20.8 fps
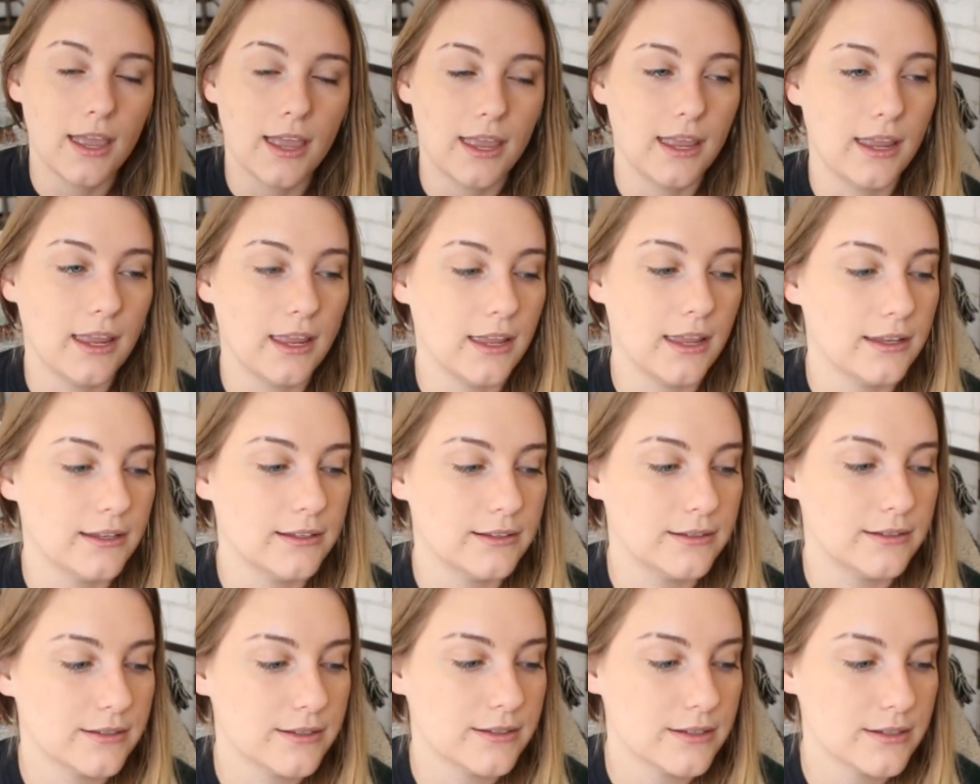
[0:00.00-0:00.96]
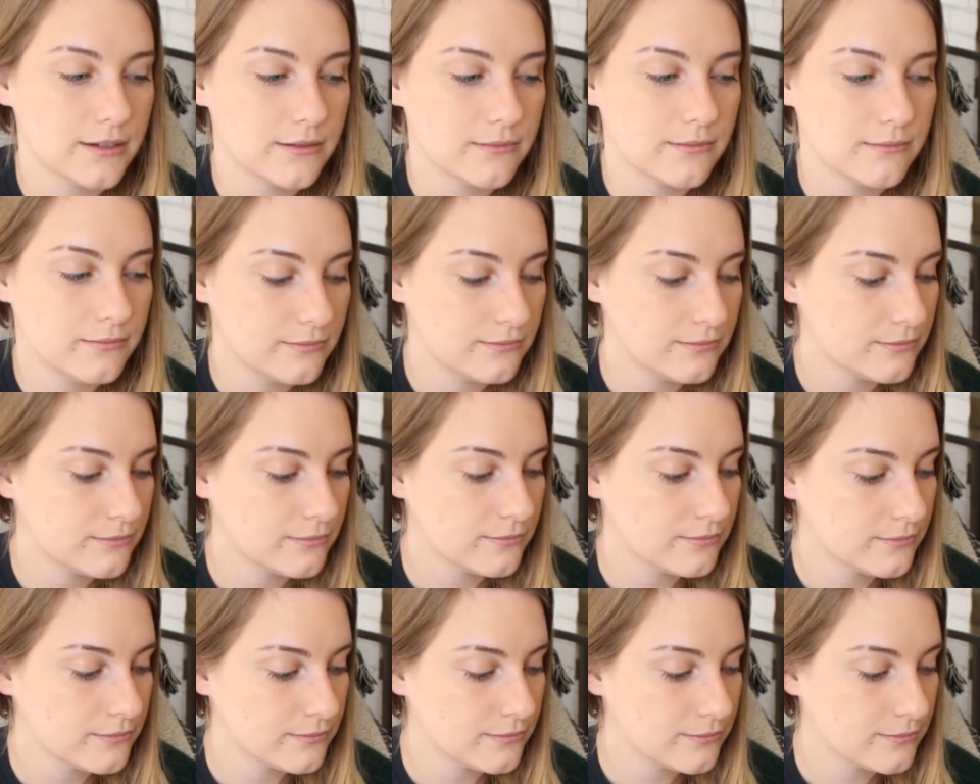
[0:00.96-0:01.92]
And
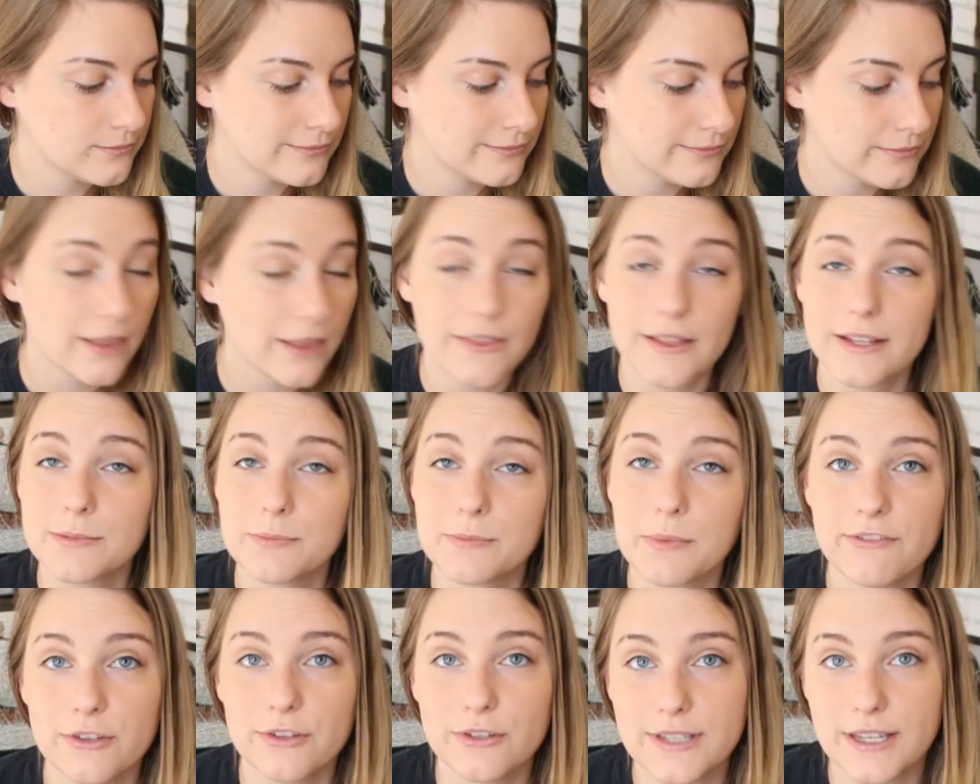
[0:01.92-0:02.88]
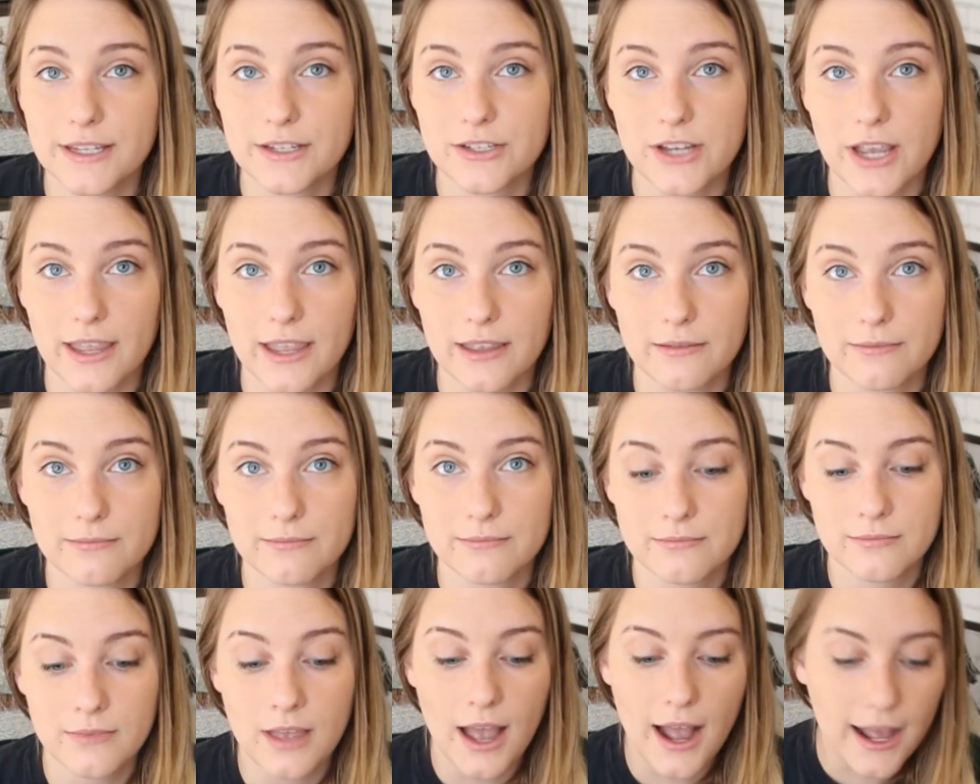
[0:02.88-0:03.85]
yeah, that's my field day jacket.
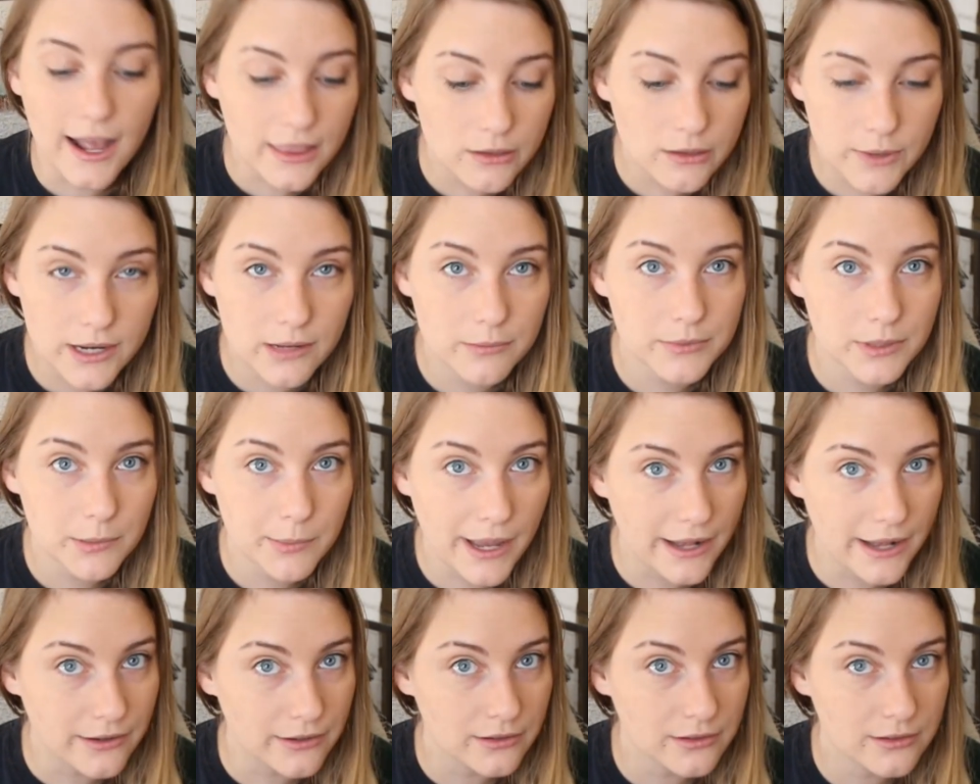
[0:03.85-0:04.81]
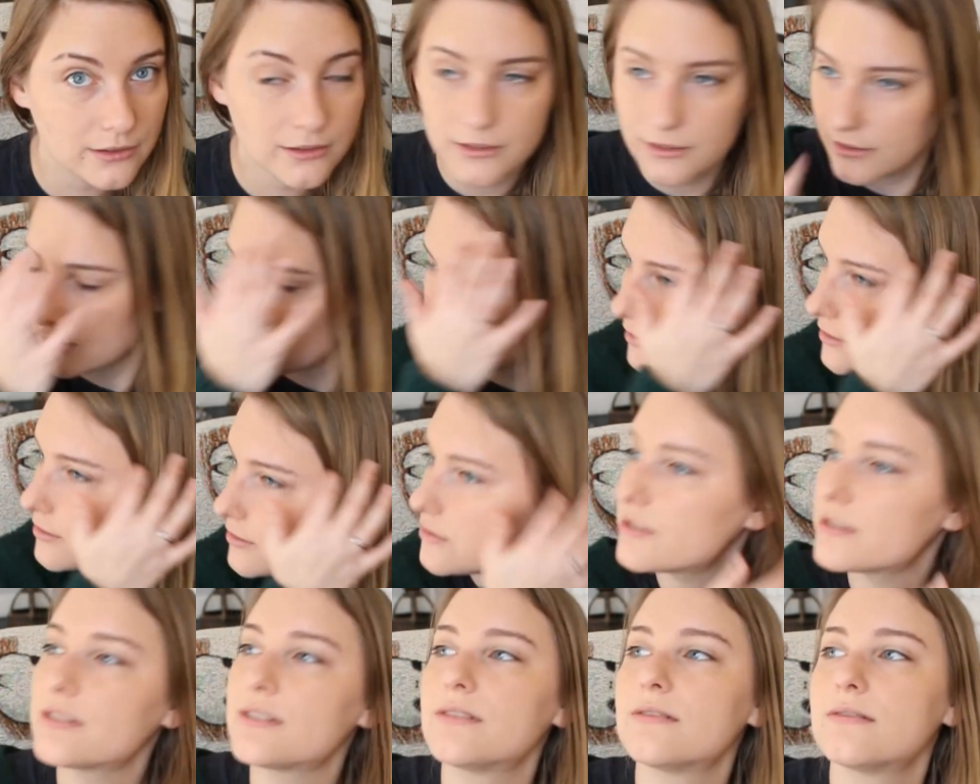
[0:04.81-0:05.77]
Highly recommend the pattern.
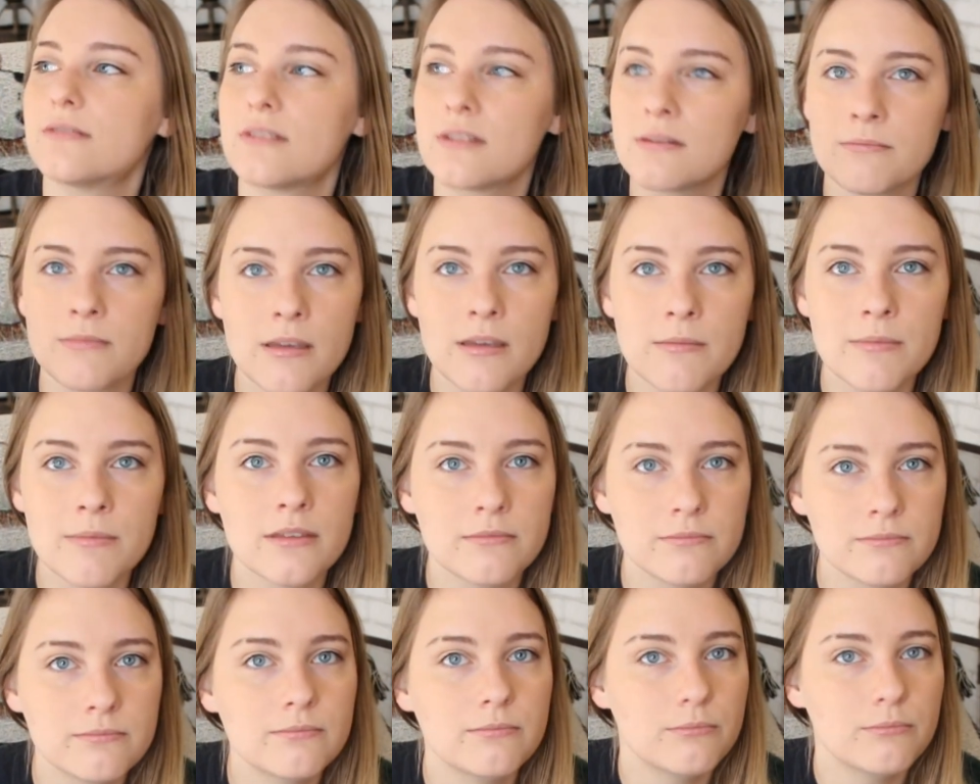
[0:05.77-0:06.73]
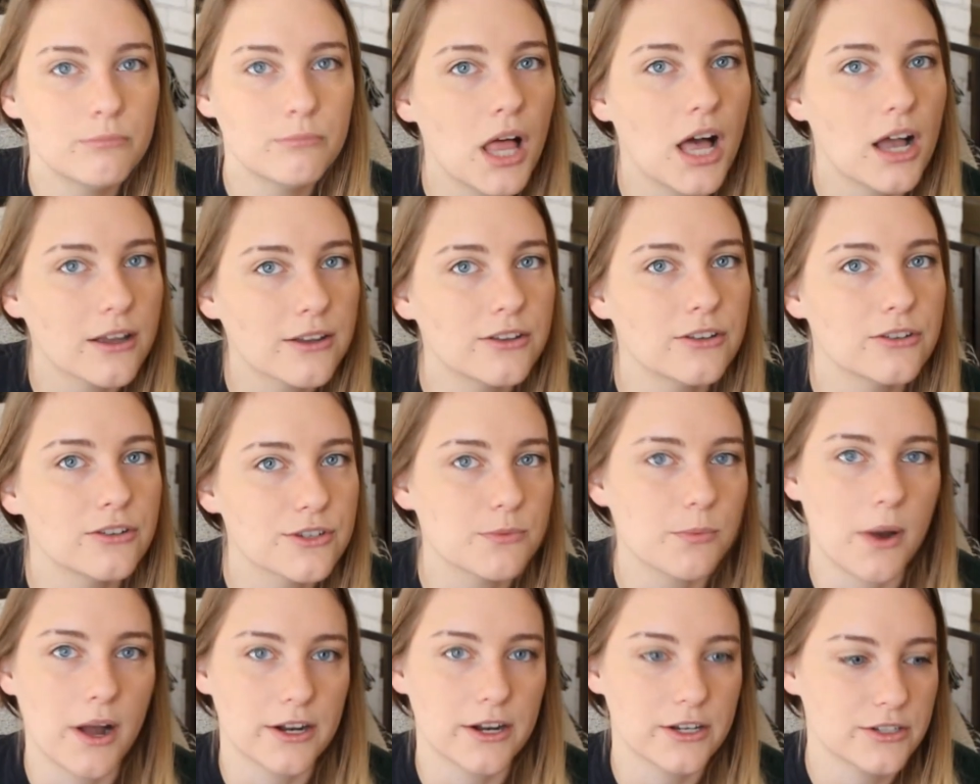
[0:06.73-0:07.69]
Just maybe block your
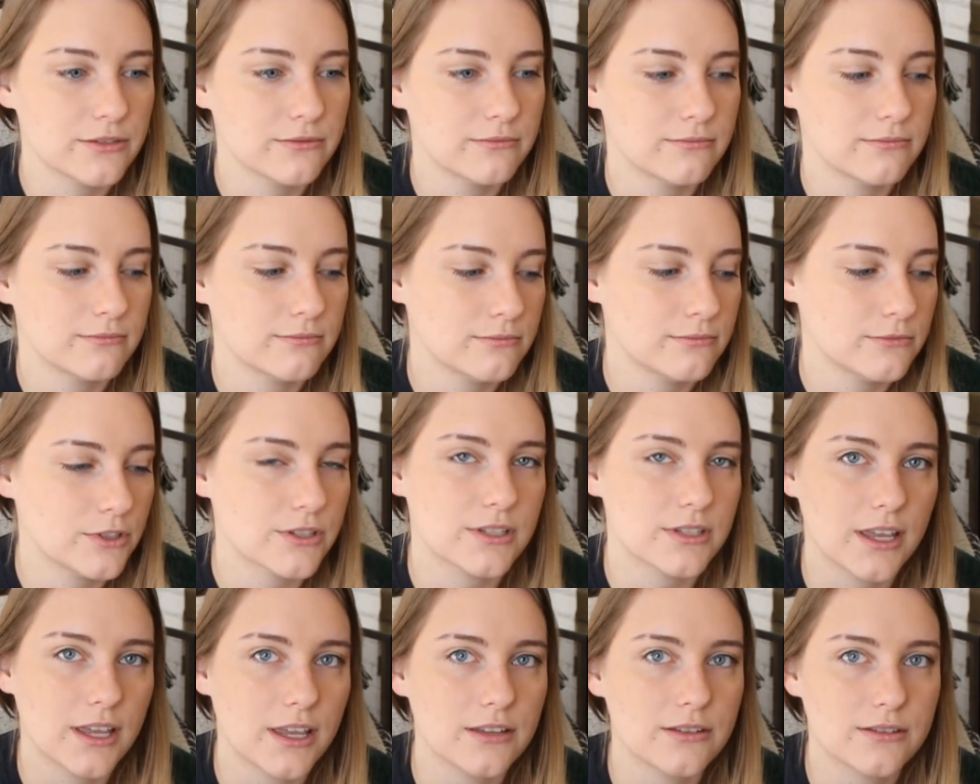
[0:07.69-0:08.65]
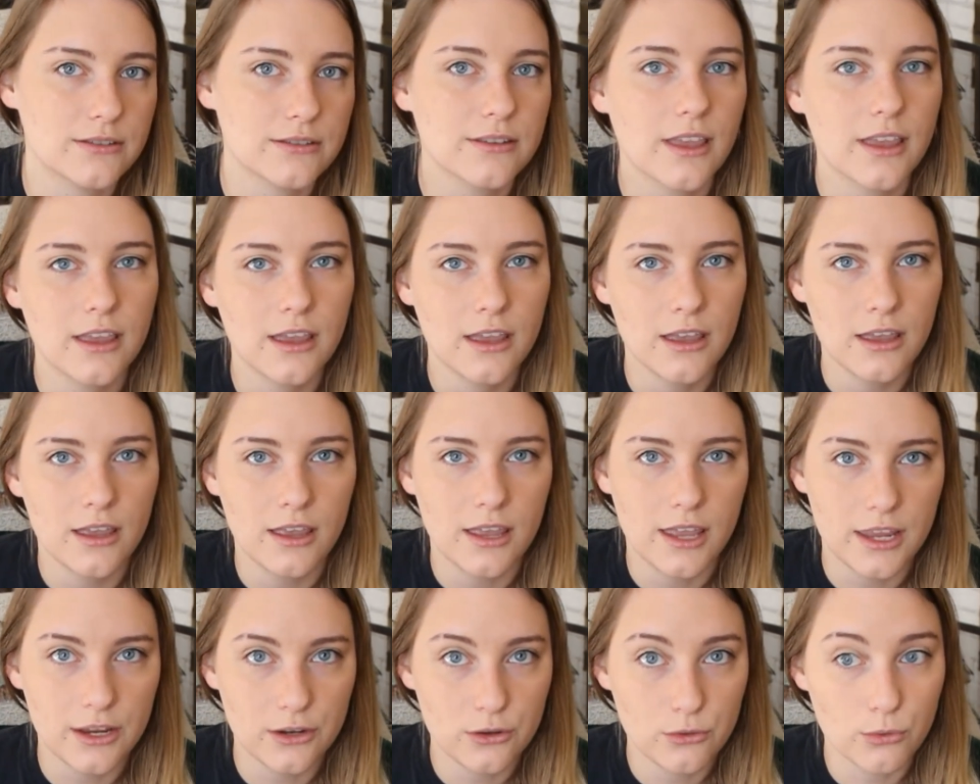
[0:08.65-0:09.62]
swatch, just in case
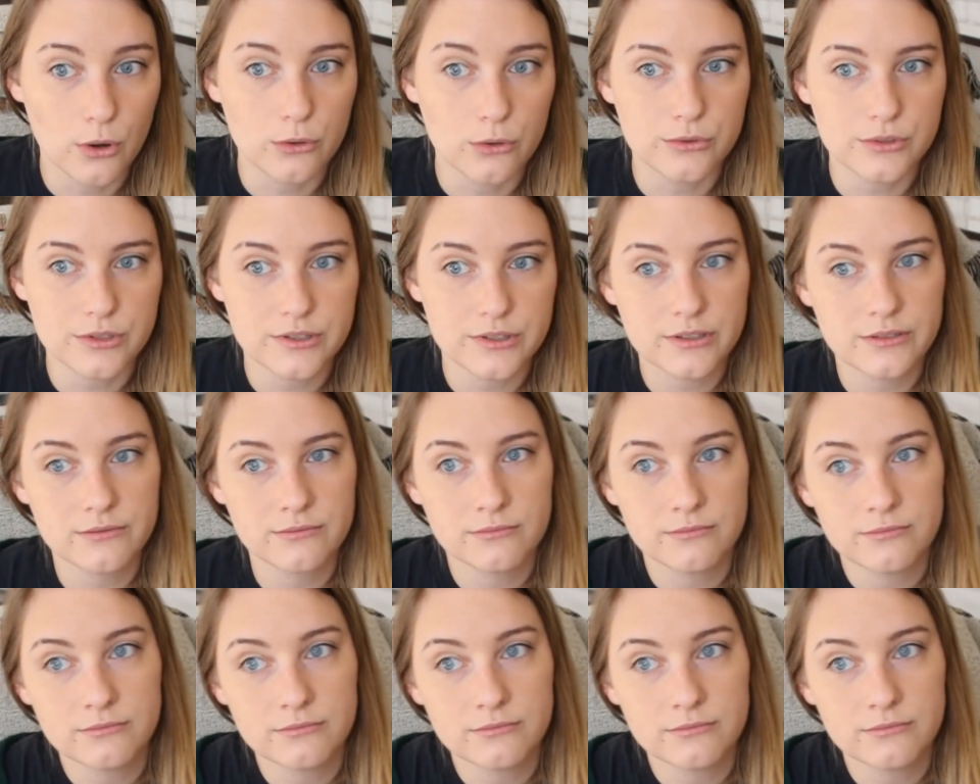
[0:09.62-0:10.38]
it grows